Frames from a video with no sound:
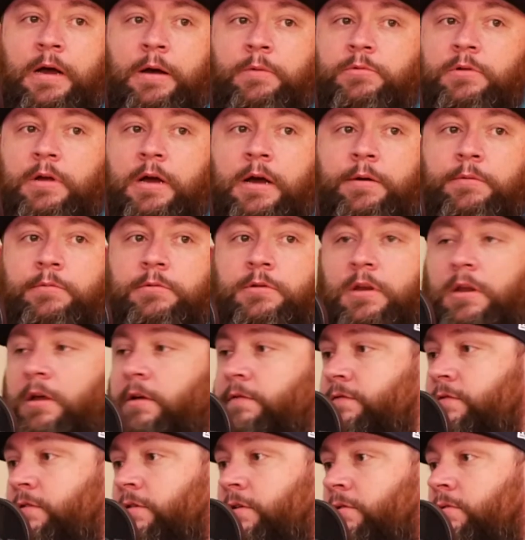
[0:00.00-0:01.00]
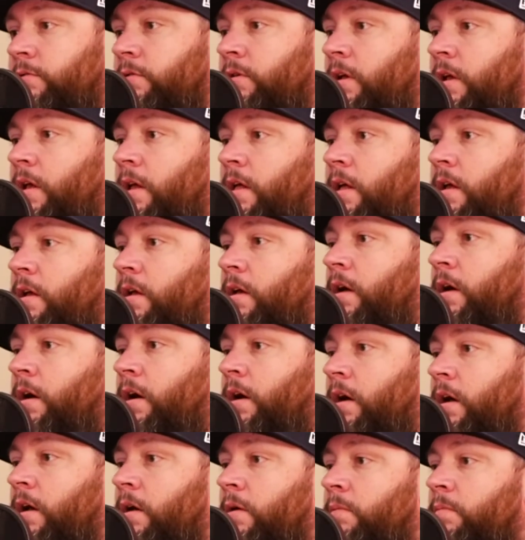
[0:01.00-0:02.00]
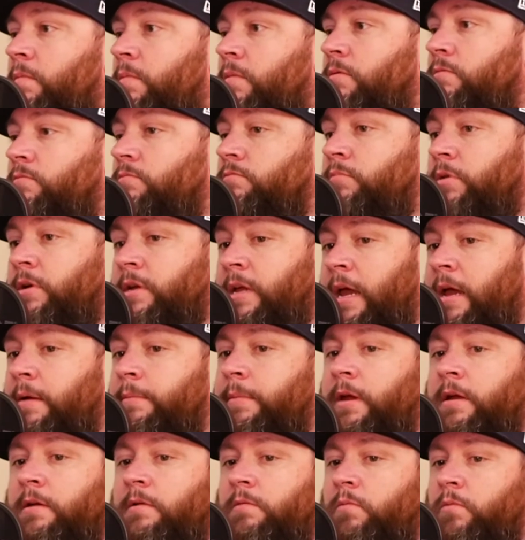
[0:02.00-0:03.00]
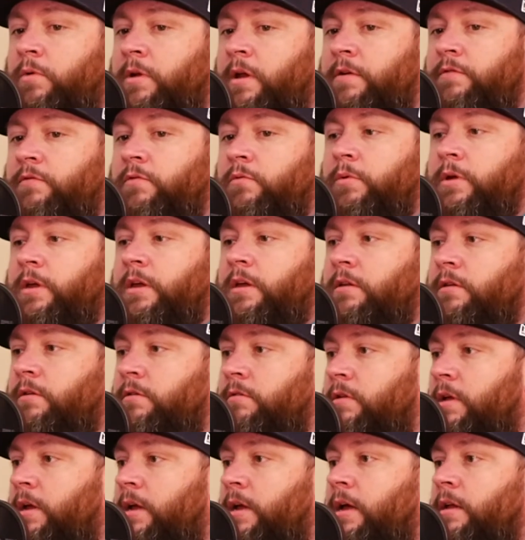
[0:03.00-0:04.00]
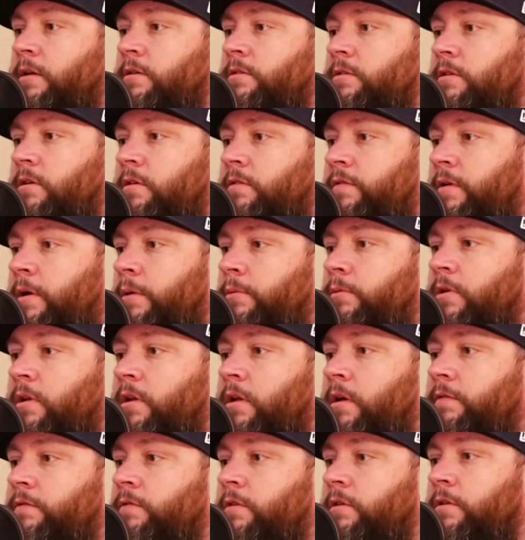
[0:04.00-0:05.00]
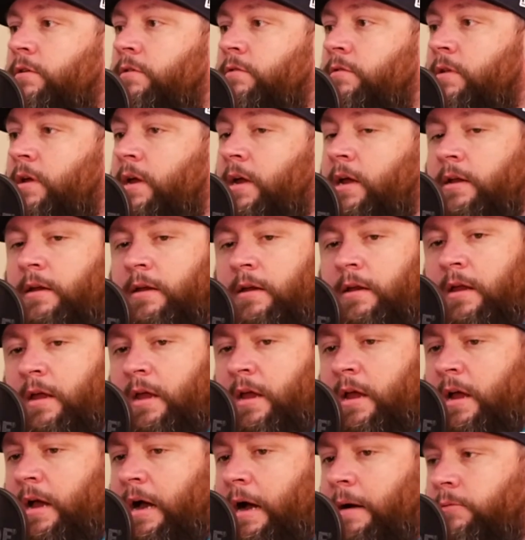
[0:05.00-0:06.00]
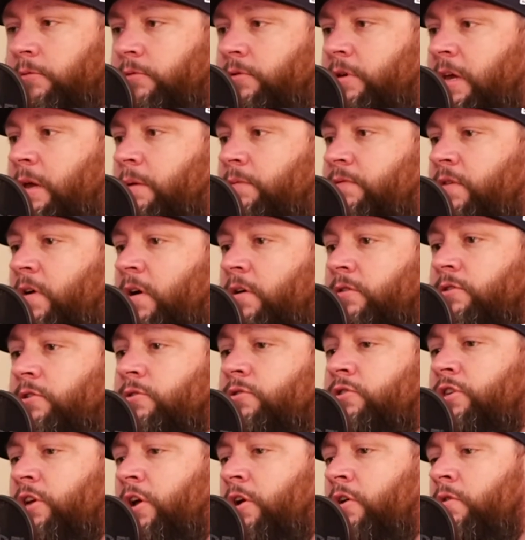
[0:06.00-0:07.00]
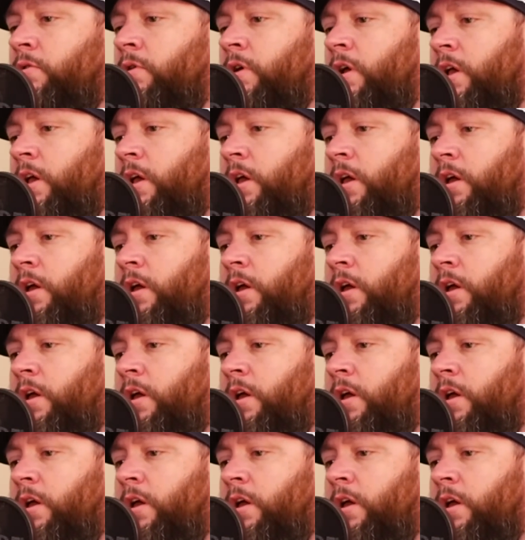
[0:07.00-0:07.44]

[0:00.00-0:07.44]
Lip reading: I would love to. But yeah, man, whenever we can do that kind of stuff, I would love to do that. And I'm going to keep following you. So